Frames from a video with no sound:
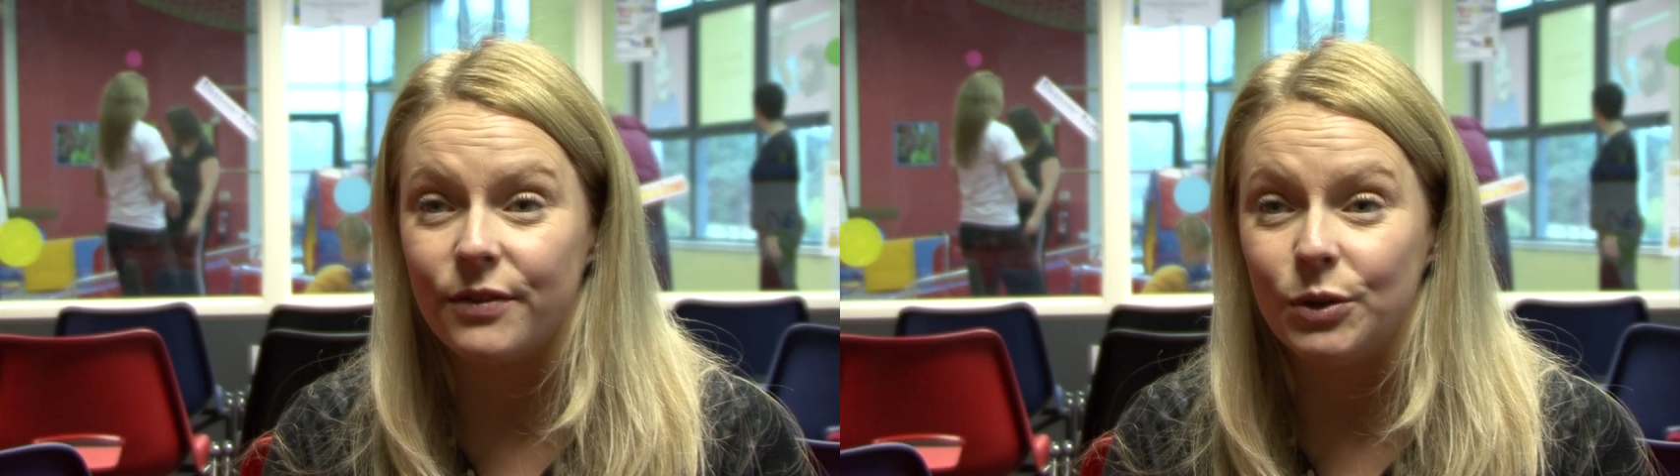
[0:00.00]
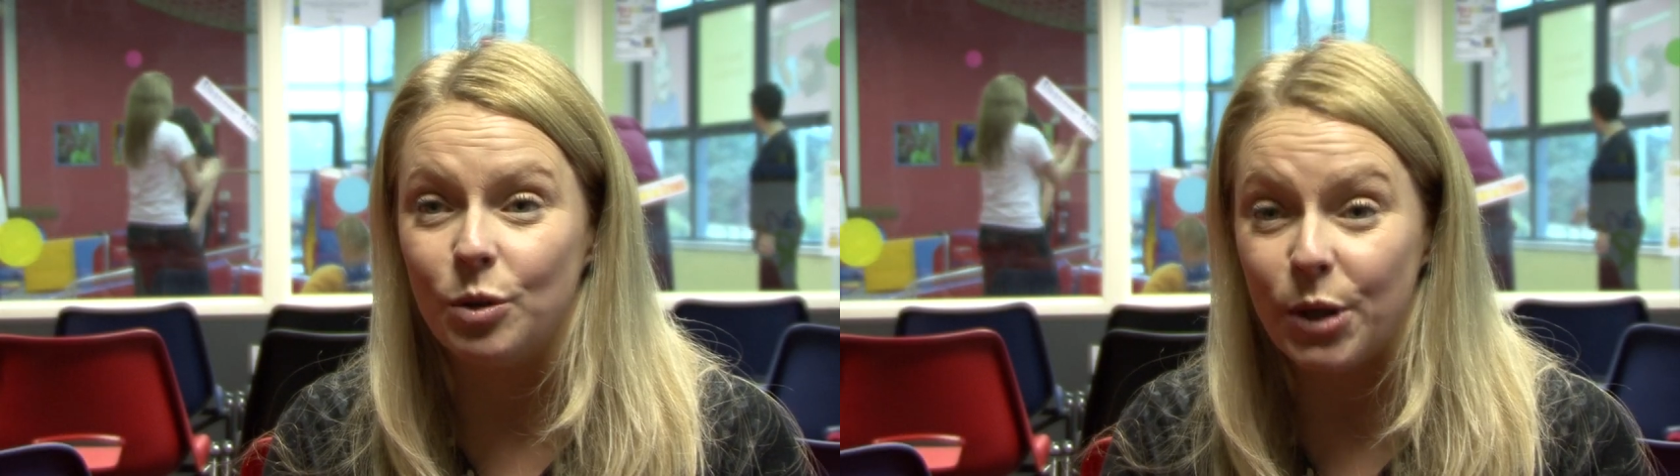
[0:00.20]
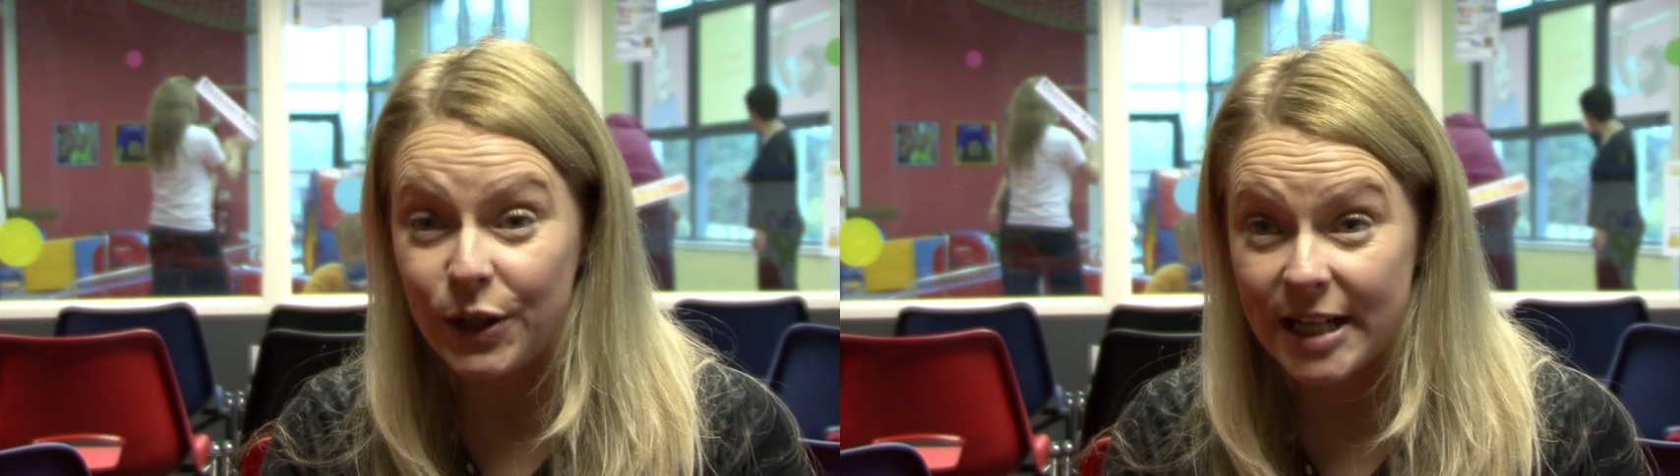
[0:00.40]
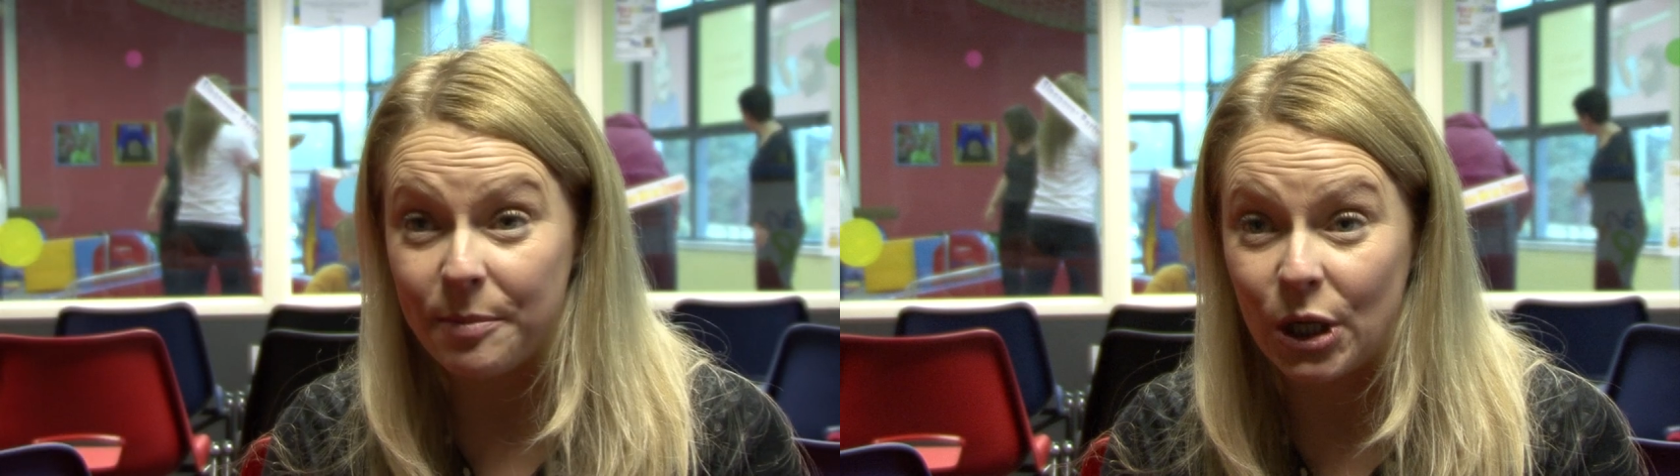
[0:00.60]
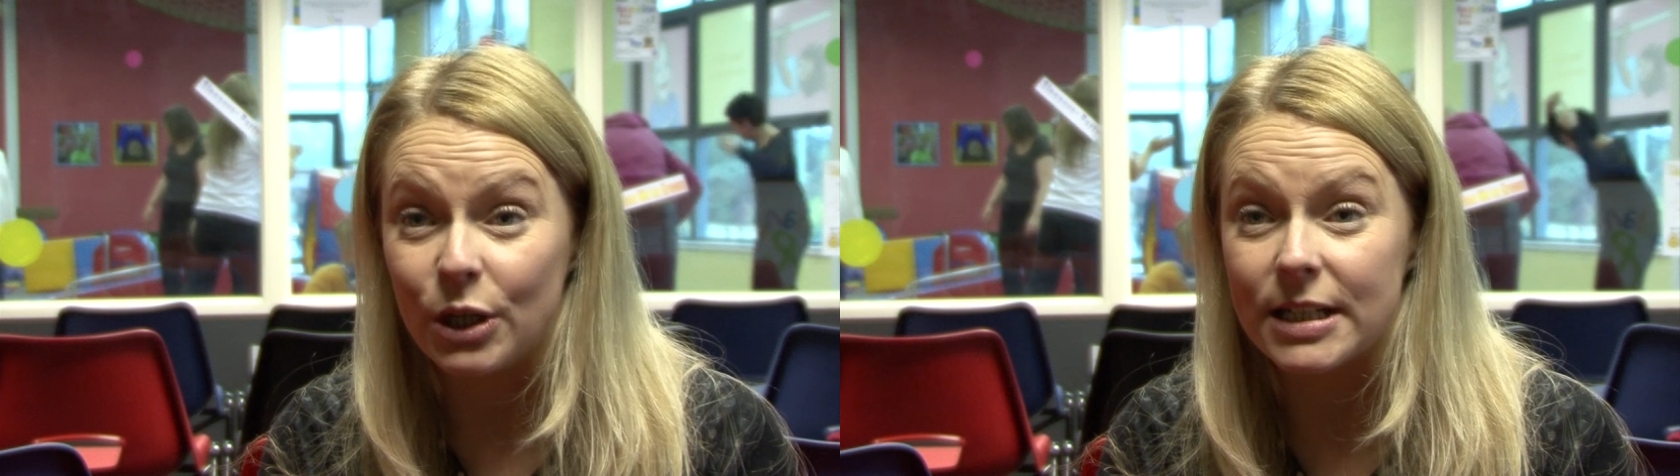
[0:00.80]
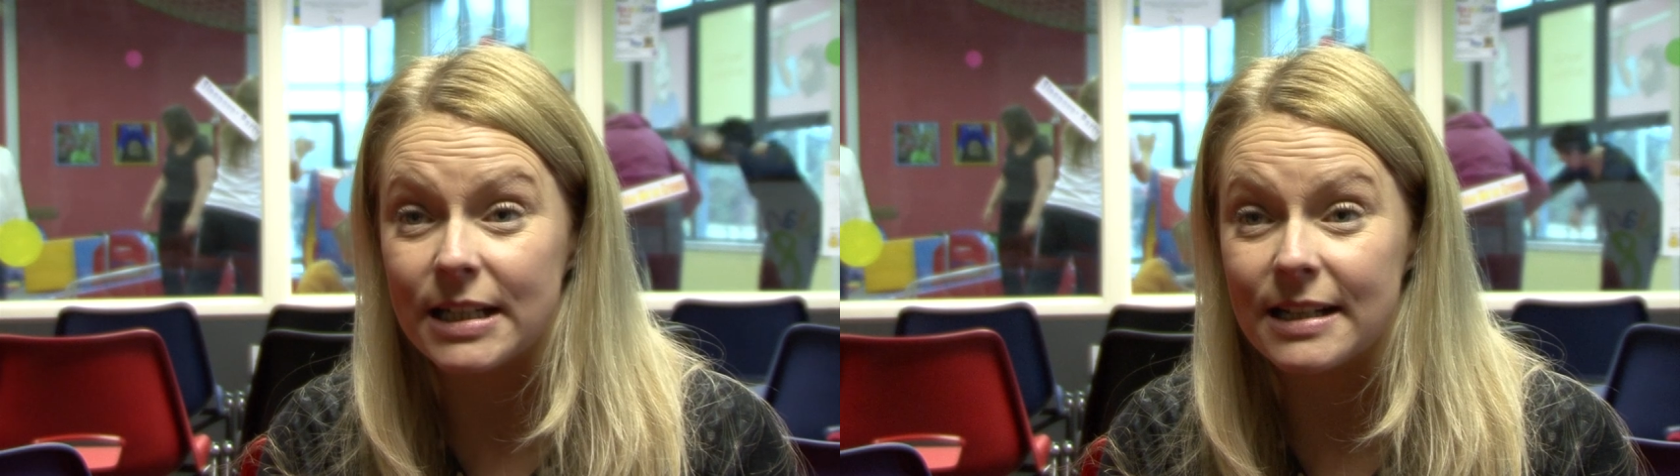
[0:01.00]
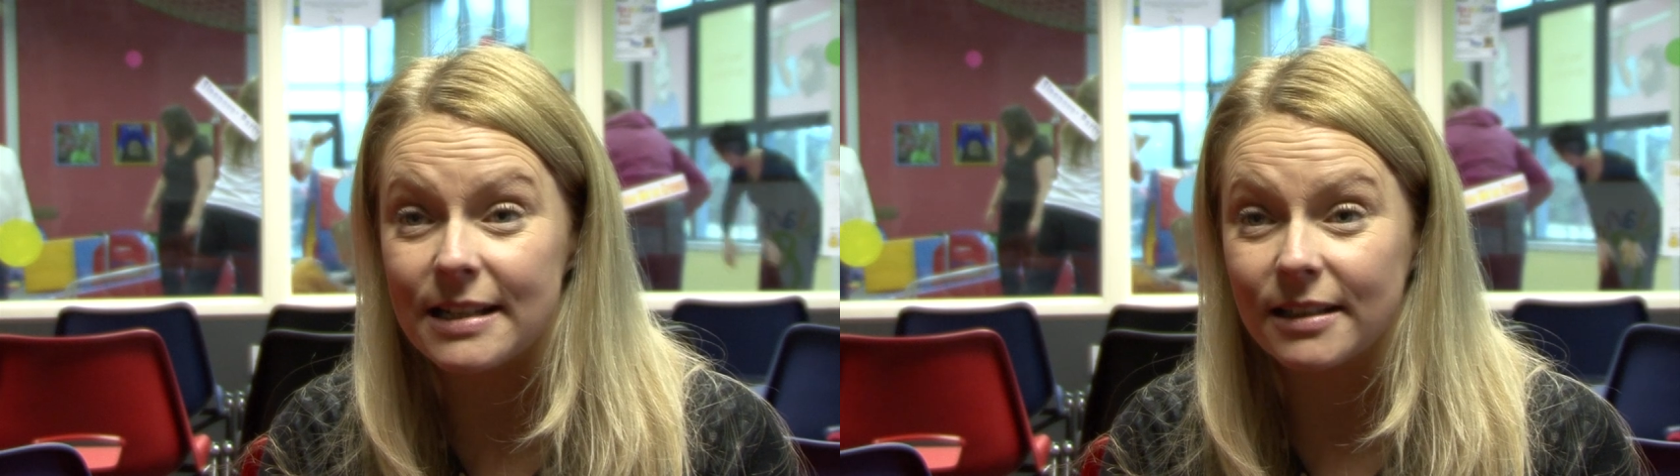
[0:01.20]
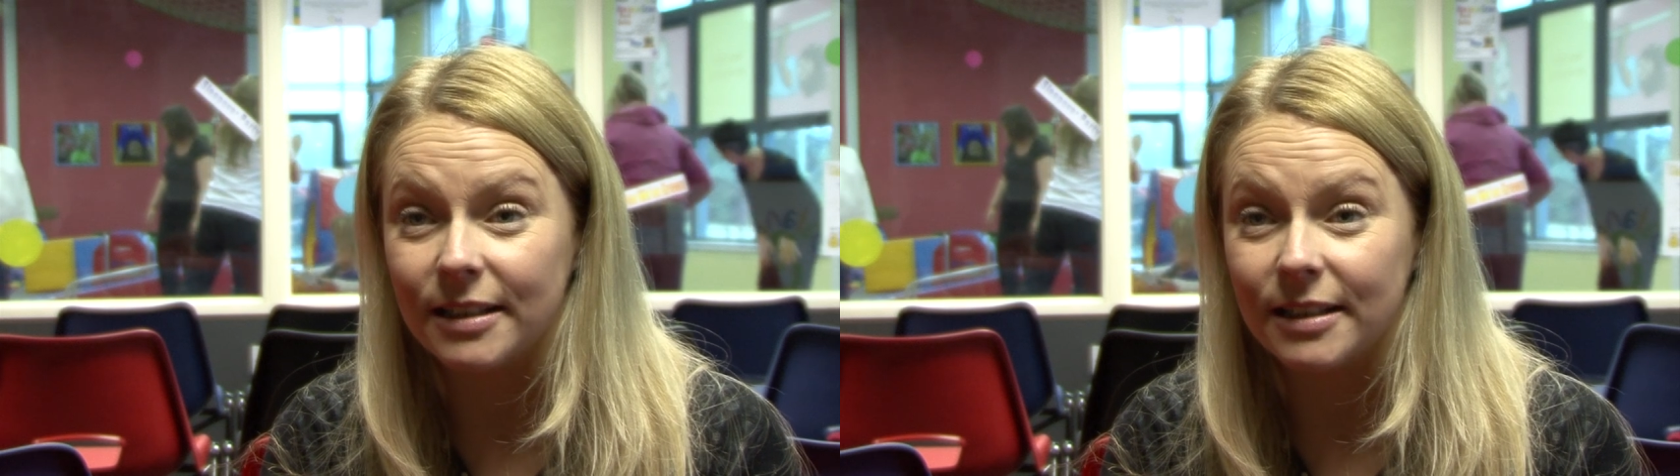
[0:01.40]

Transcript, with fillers: for birthday parties